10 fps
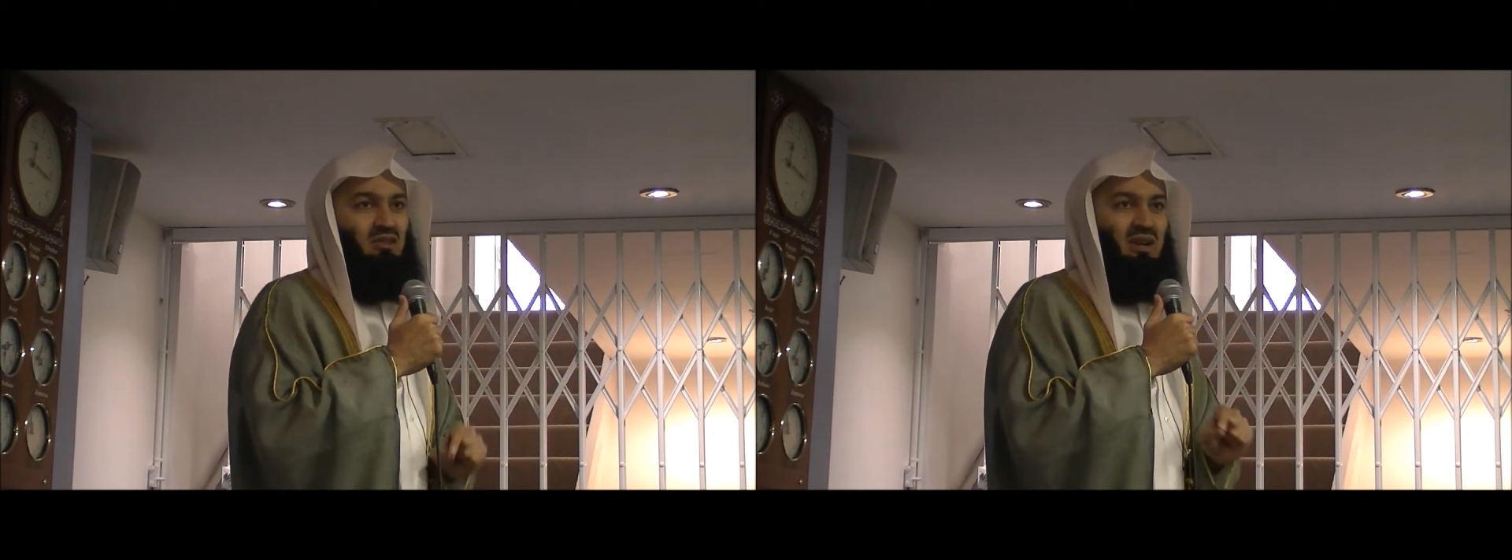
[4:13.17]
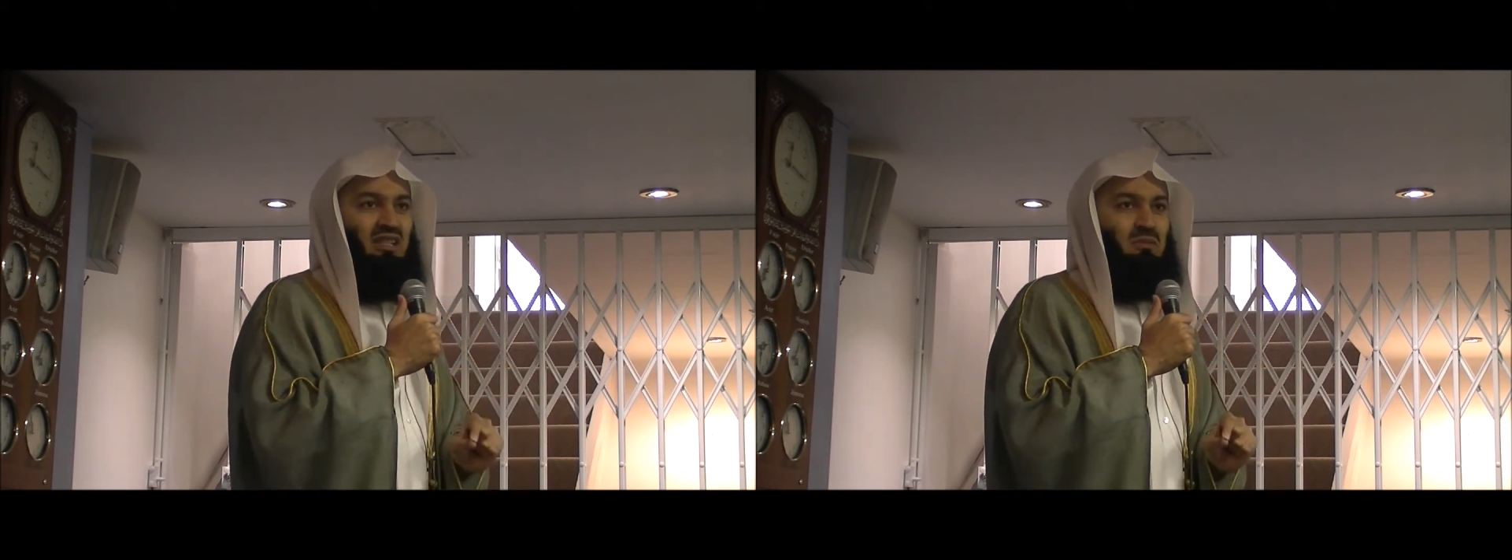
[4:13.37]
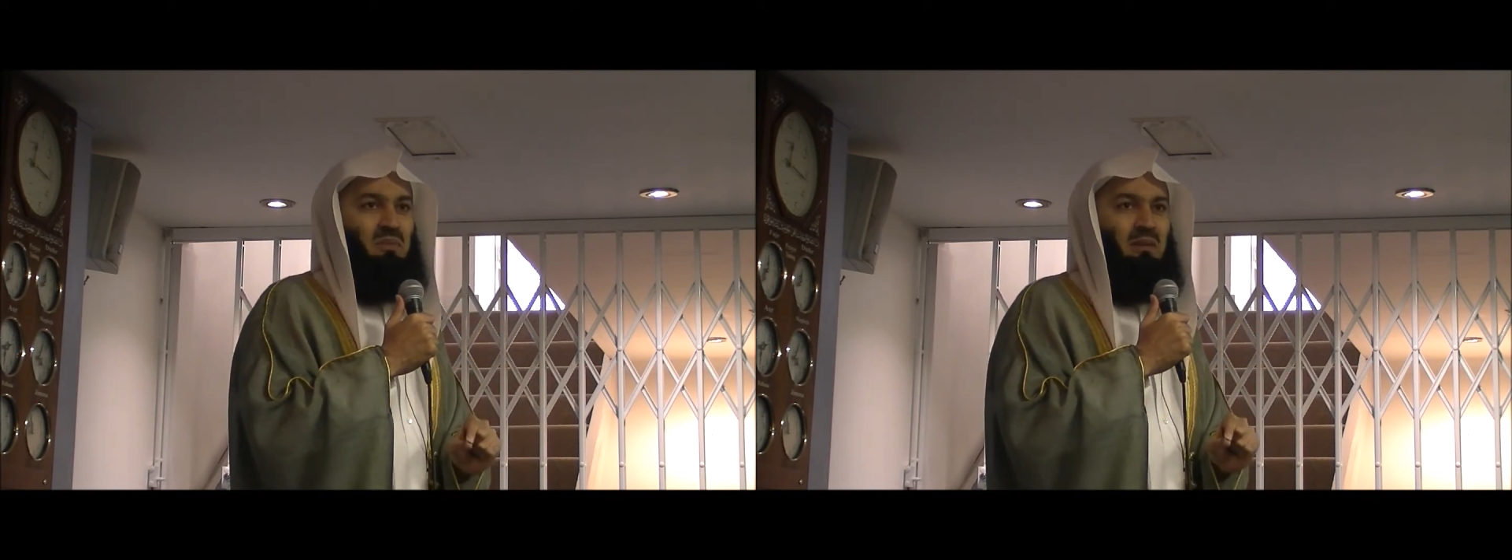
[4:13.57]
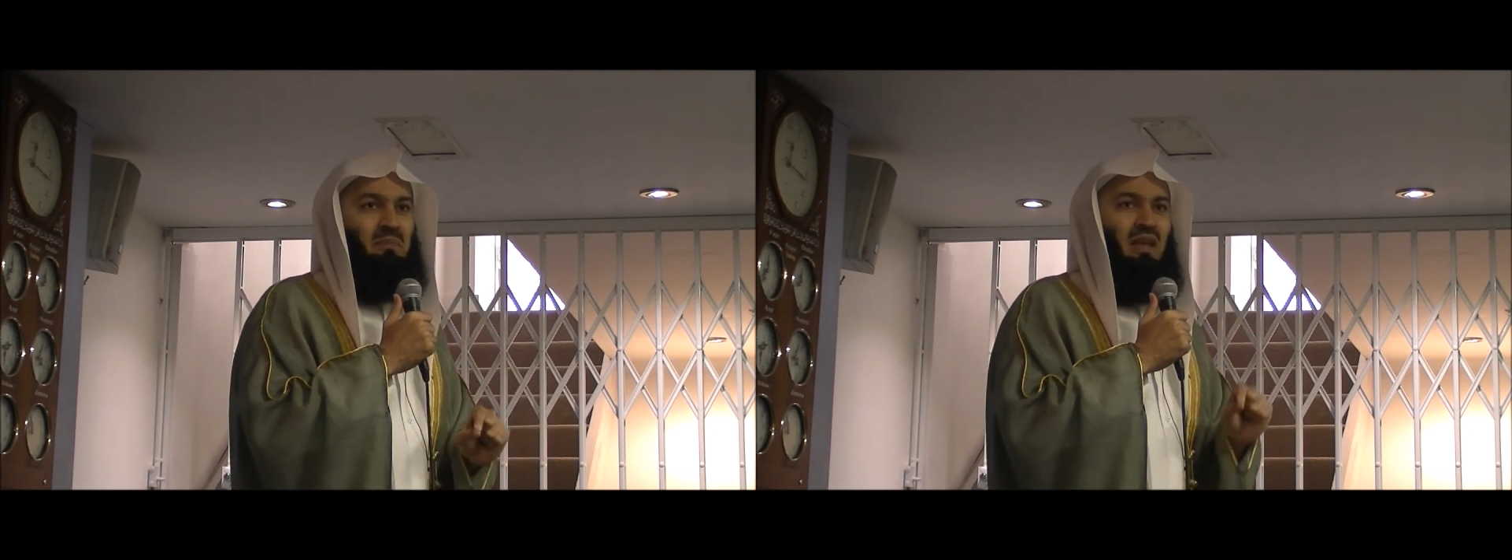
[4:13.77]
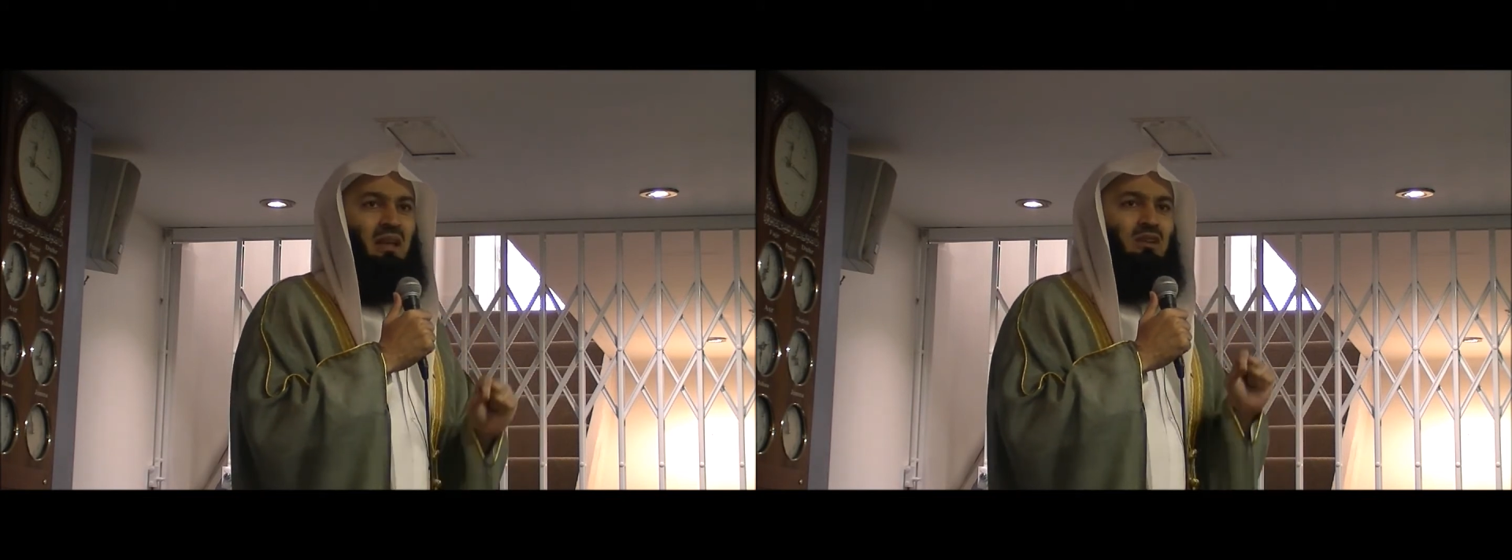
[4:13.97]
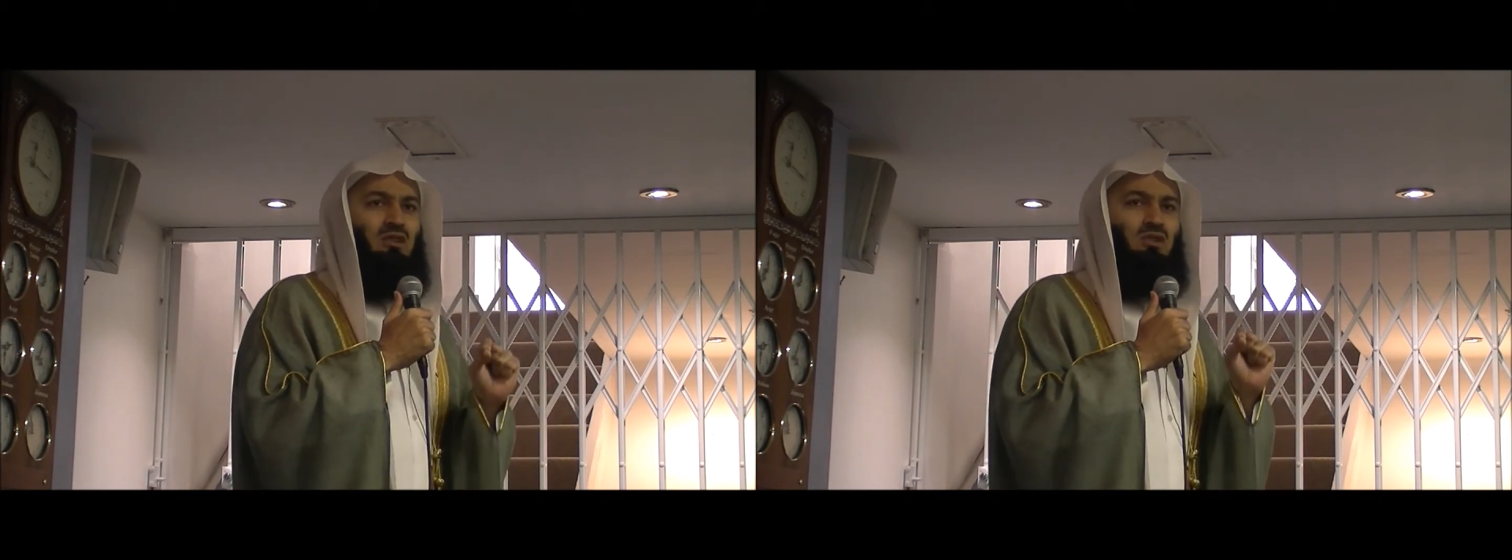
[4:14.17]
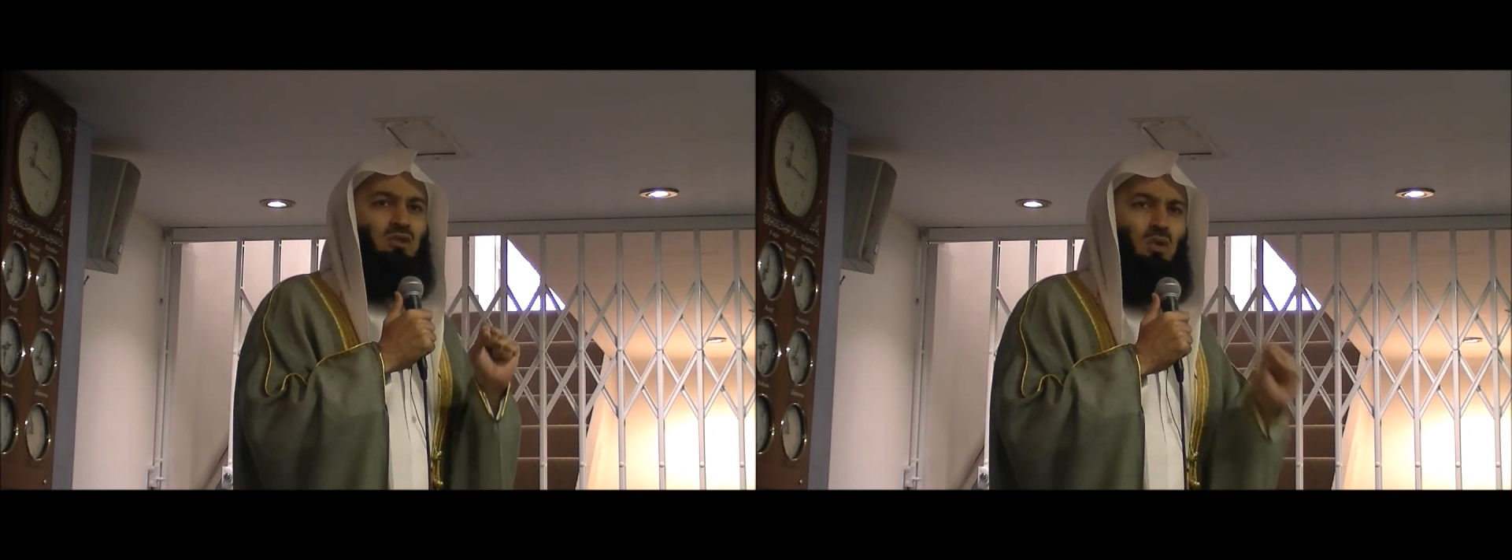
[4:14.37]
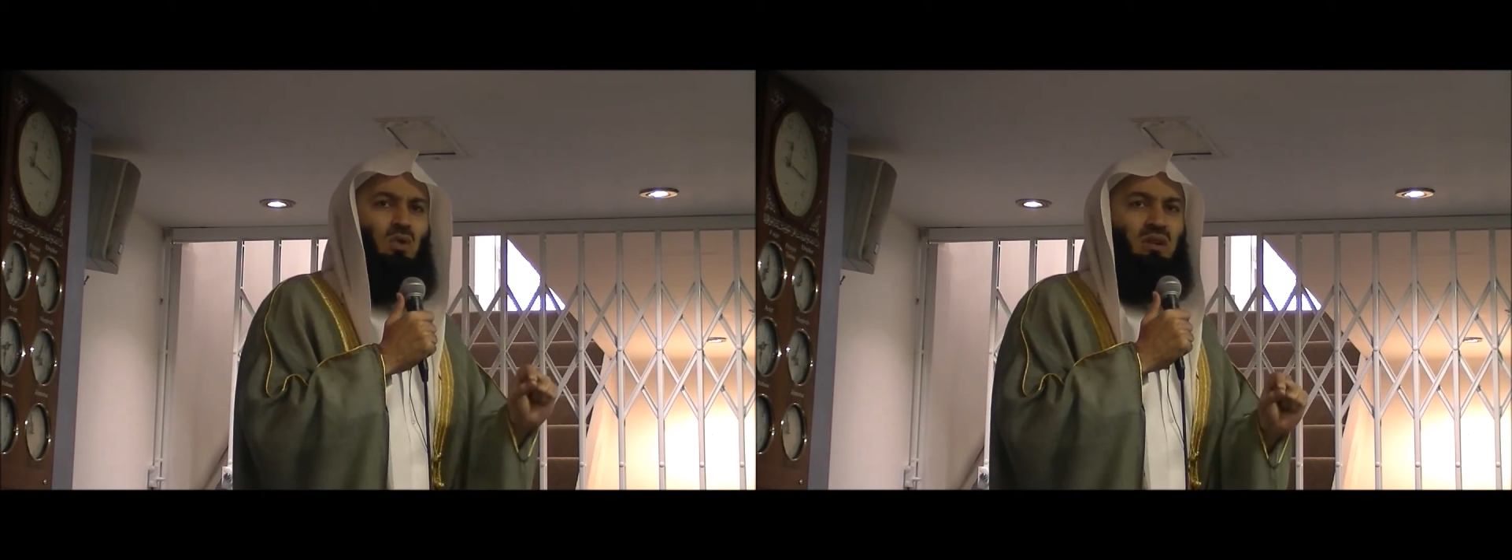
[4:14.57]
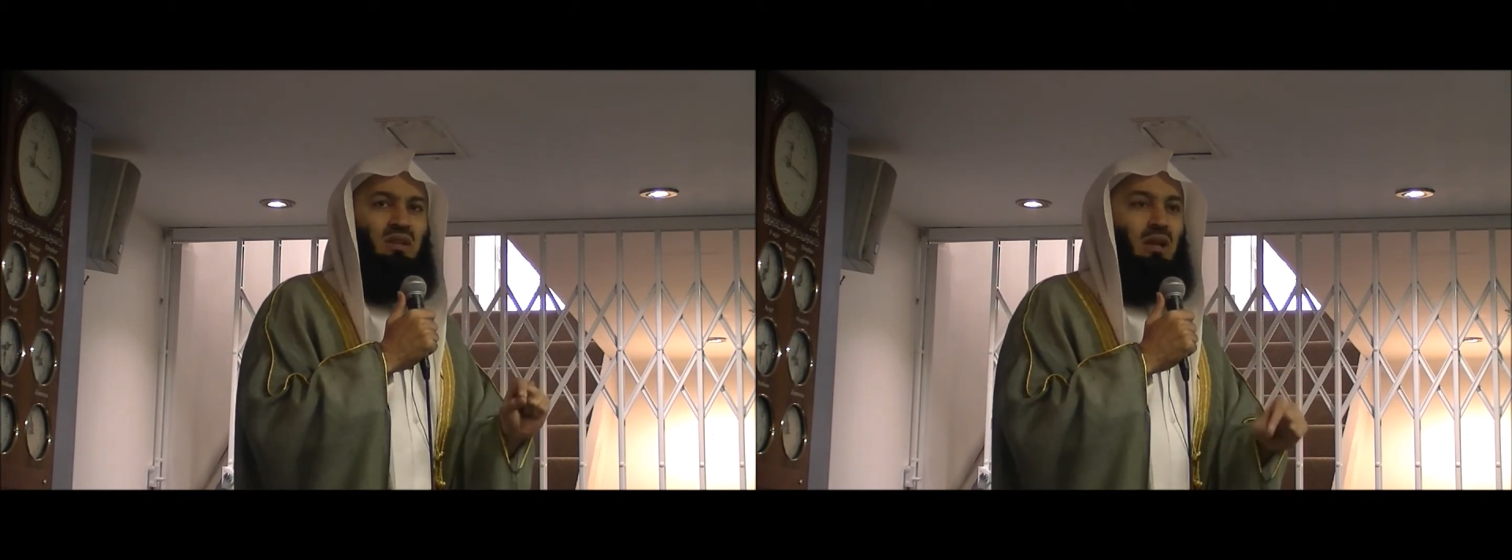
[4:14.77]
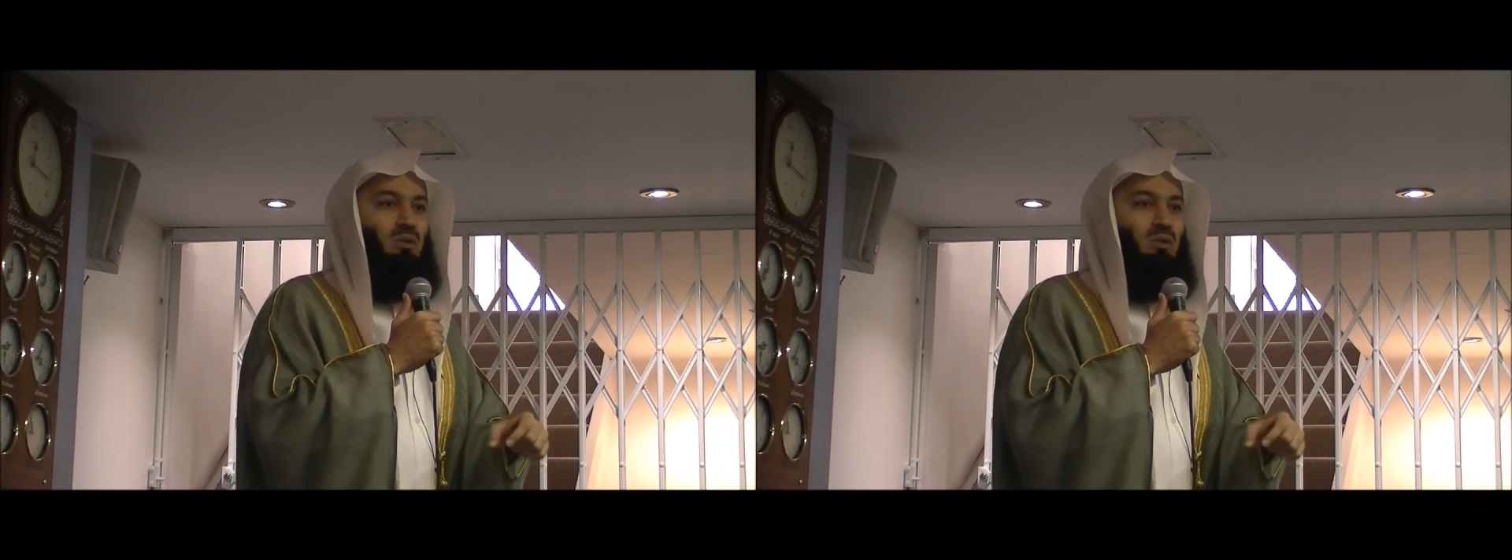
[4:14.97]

Trust me, soon they